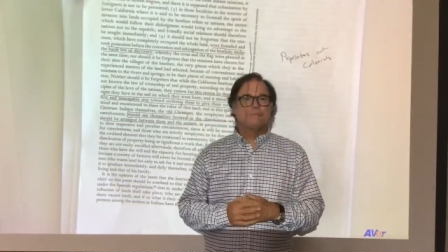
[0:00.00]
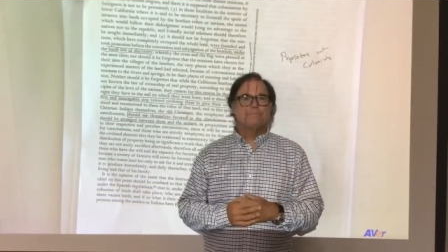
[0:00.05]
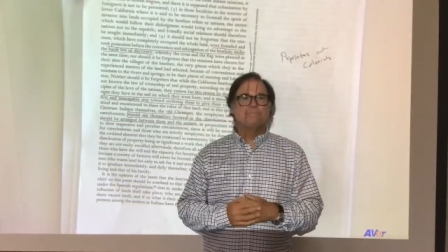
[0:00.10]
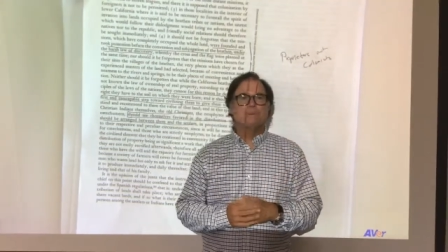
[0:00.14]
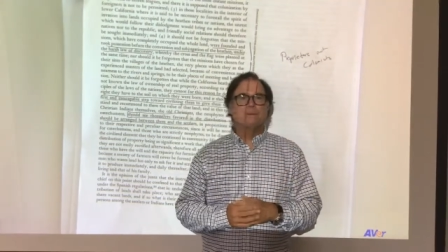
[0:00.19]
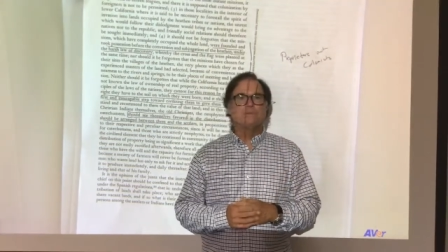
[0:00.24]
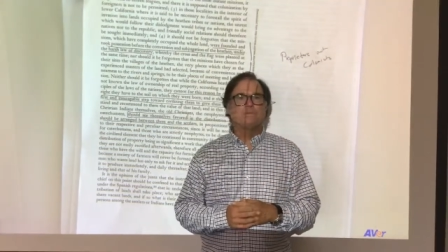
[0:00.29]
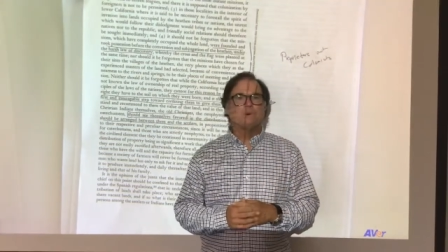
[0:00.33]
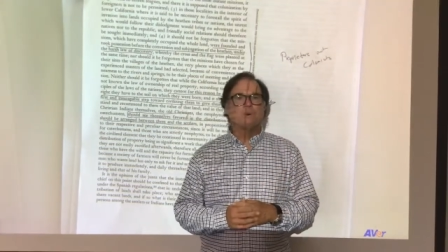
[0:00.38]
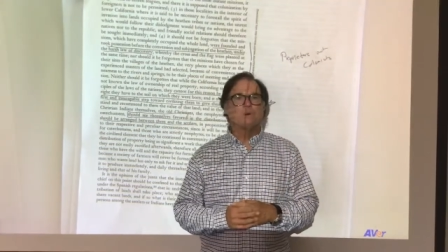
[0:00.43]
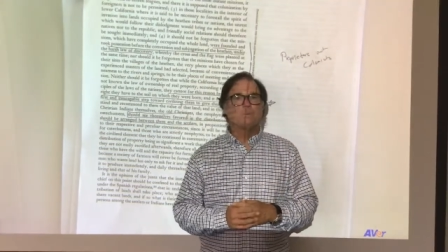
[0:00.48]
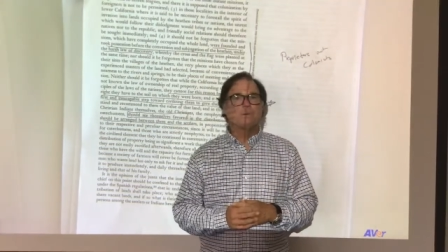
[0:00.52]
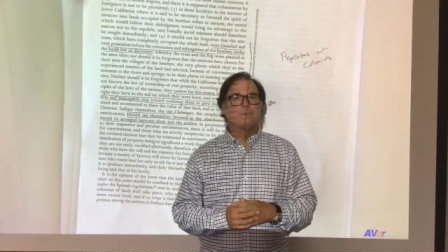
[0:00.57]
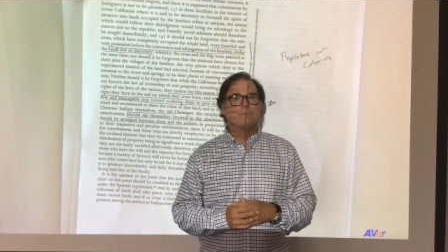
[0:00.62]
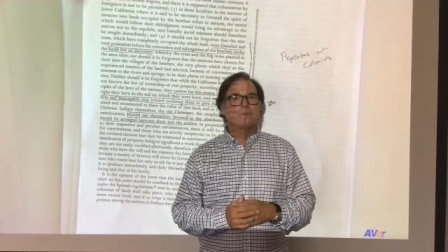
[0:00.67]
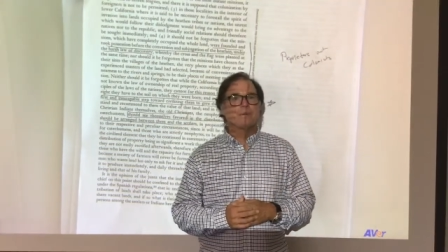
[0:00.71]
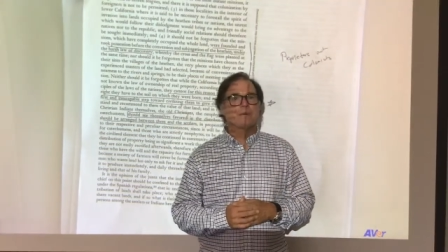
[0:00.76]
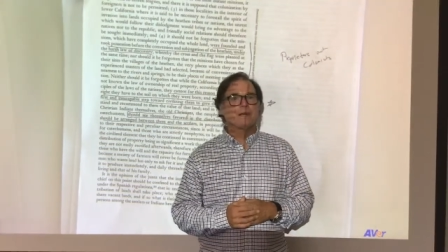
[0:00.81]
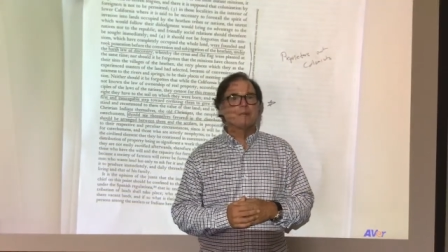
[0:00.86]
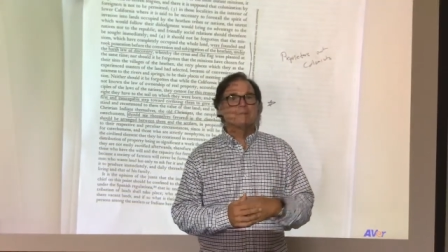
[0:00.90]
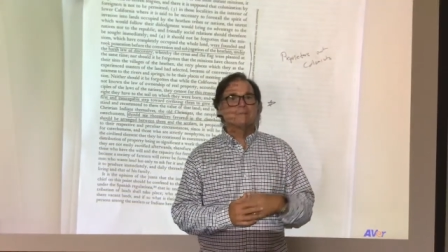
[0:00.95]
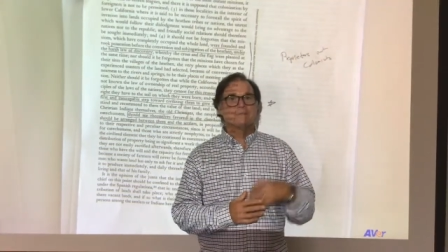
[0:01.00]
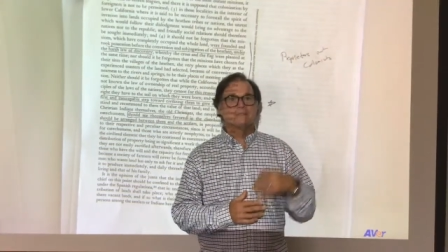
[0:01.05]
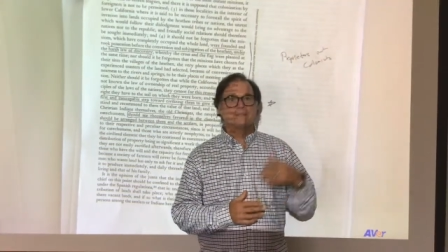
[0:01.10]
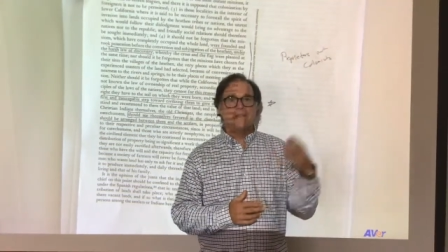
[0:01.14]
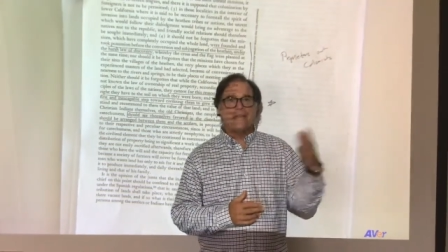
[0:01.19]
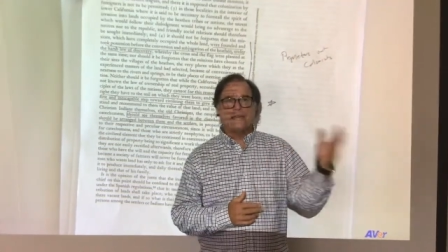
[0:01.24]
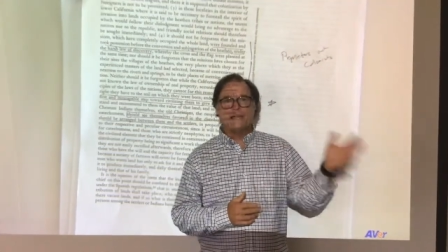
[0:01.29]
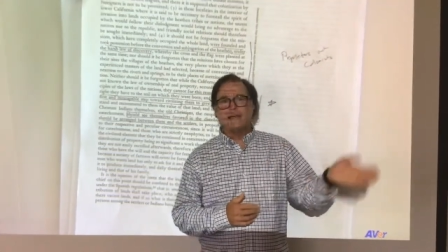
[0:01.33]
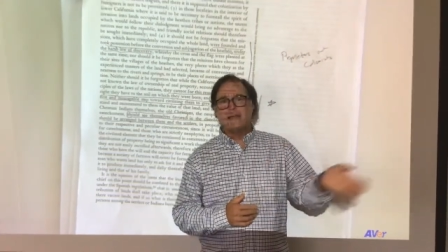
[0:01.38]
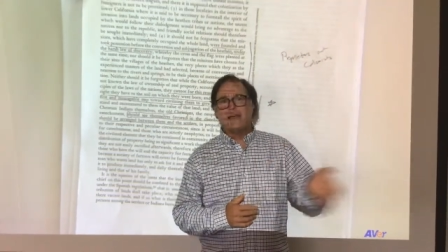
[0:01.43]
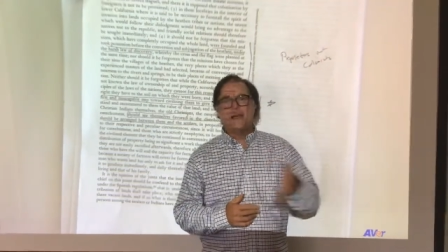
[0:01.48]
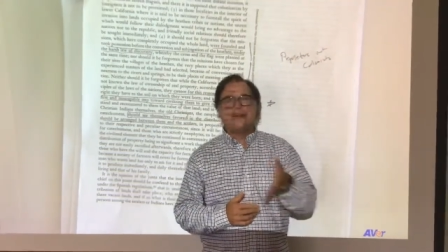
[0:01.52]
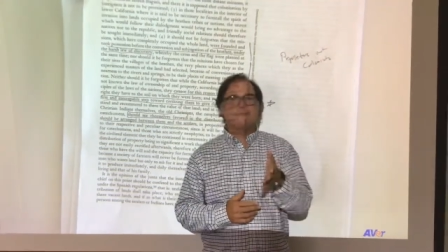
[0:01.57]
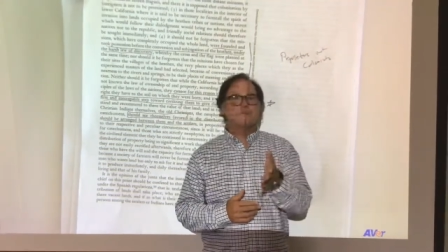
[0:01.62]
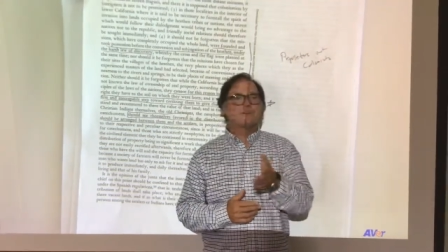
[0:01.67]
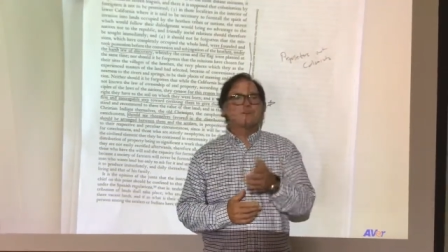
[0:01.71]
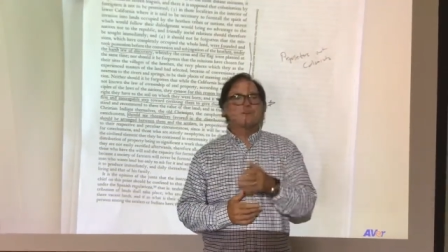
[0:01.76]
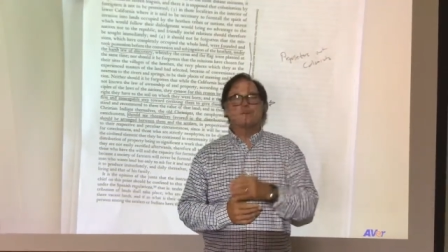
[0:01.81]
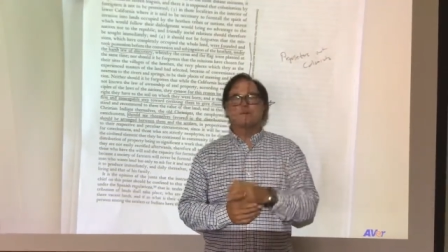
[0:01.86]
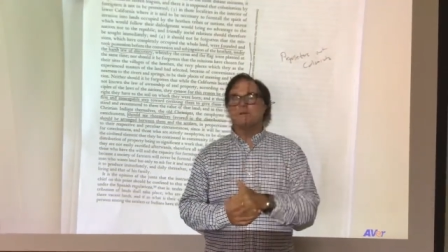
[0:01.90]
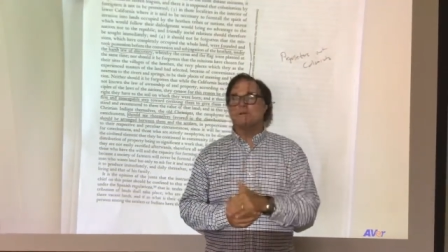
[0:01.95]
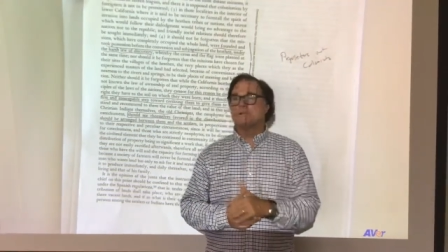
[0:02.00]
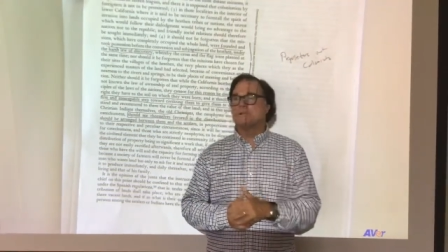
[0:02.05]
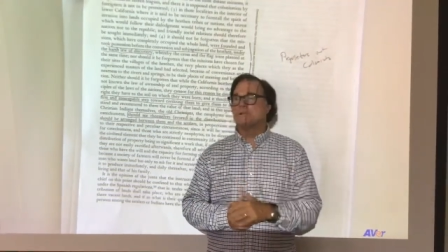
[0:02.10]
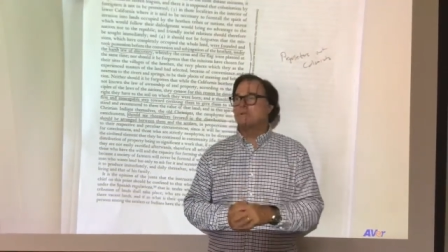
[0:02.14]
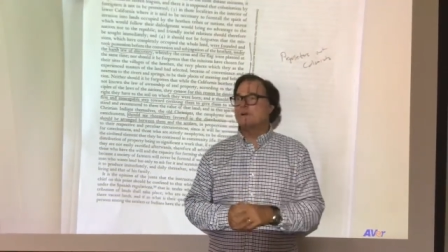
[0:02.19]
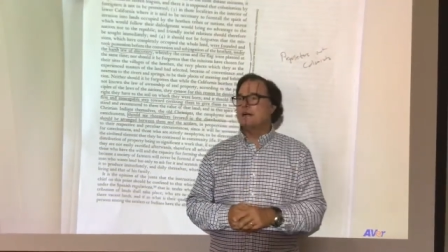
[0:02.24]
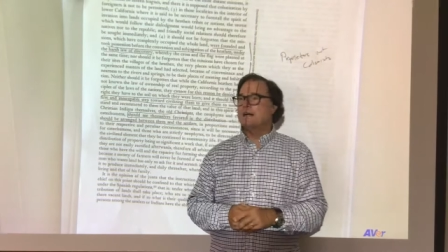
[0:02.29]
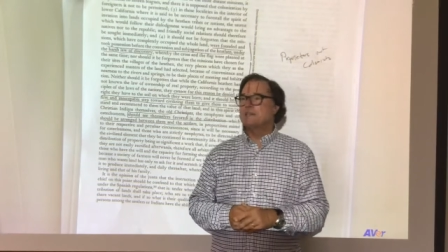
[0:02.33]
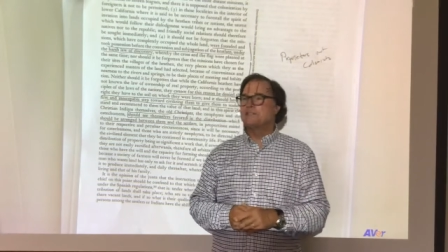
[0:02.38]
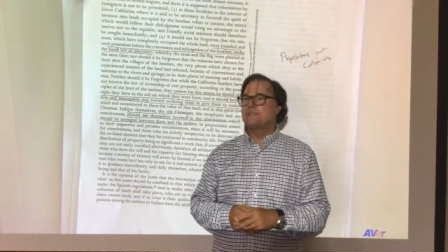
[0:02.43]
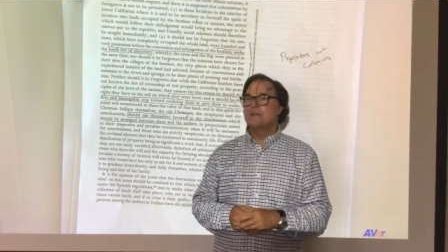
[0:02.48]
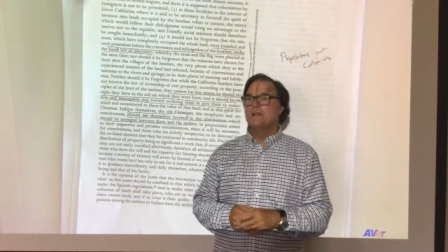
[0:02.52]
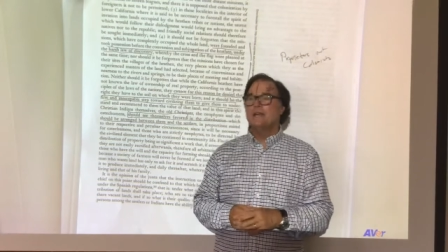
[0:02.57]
before we become a state, after the gold rush,